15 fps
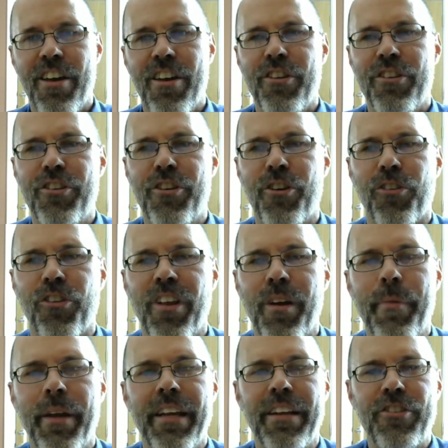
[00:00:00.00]
you're
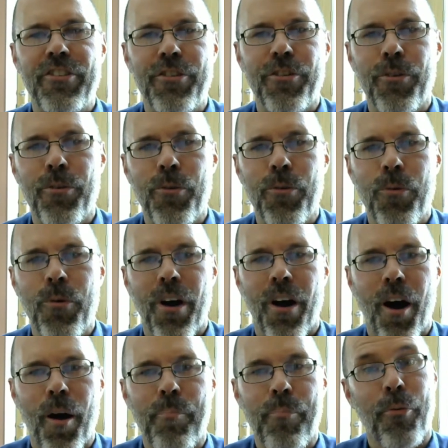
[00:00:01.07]
limited to
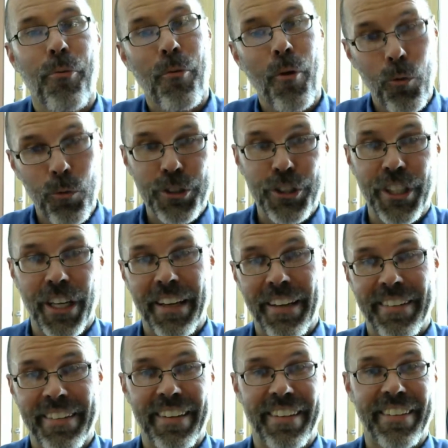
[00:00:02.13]
approaching
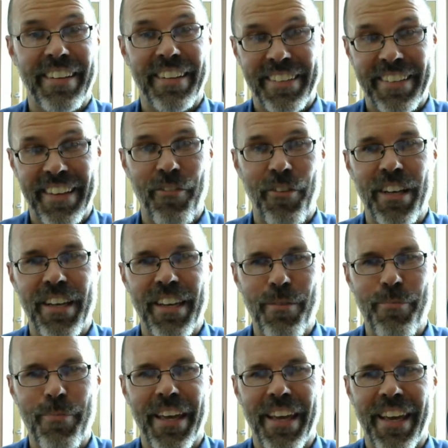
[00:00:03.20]
67
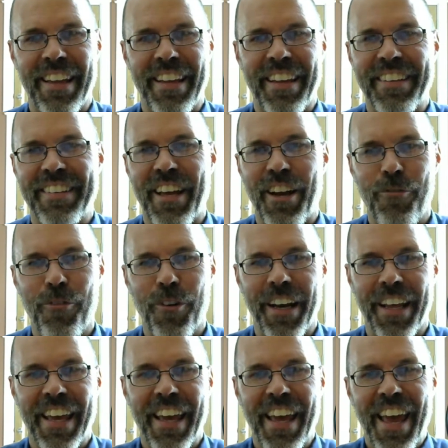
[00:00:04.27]
dB. That's kind of
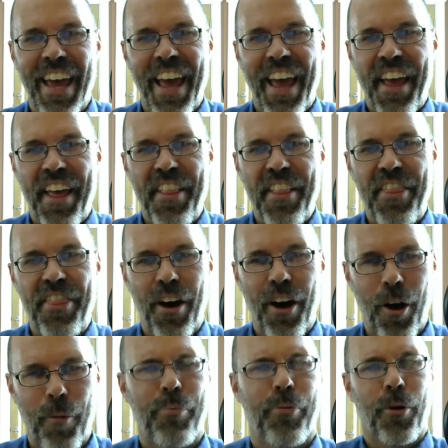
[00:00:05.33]
funny.
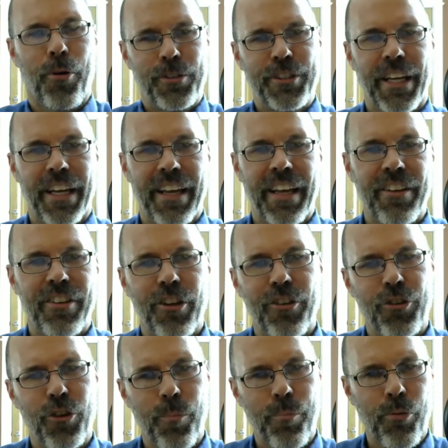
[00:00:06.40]
The approaching,
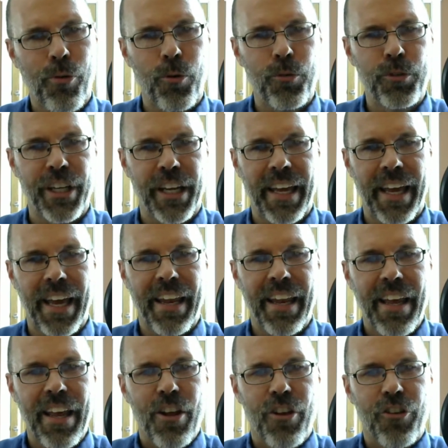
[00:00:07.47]
to approaching it.
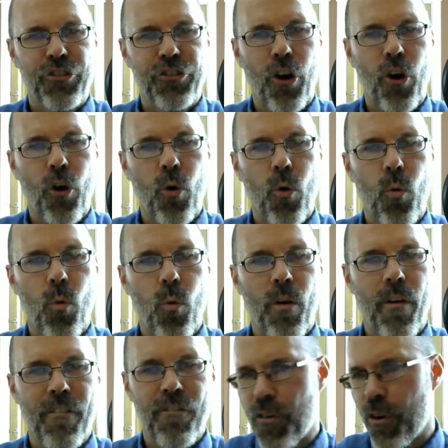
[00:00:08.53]
So
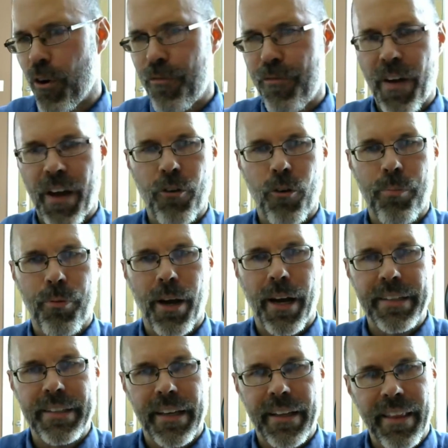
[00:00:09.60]
for a federal
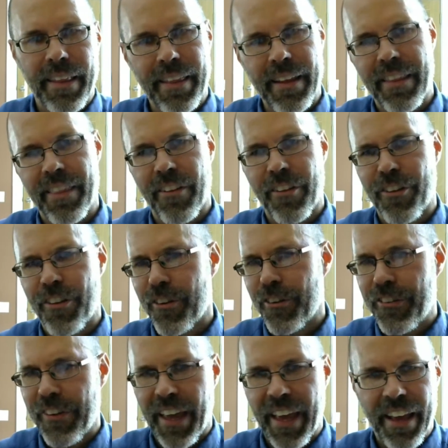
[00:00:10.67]
project, they're
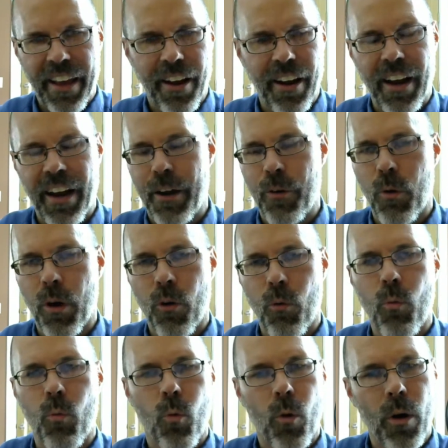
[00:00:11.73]
saying, all right,
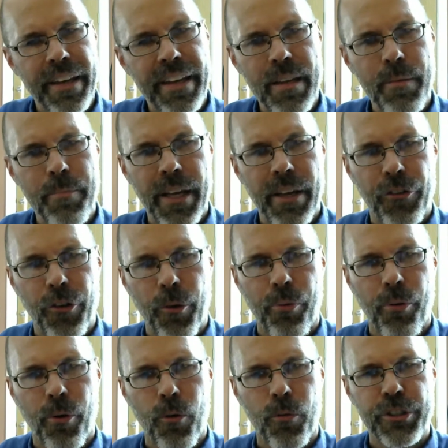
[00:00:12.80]
well, 1 dB is
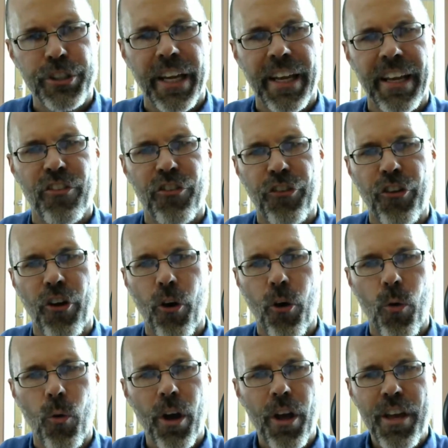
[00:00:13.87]
approaching,
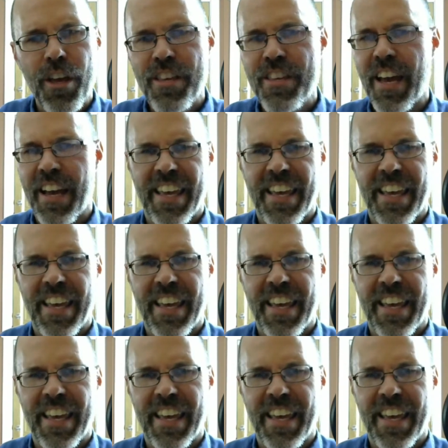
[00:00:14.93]
so you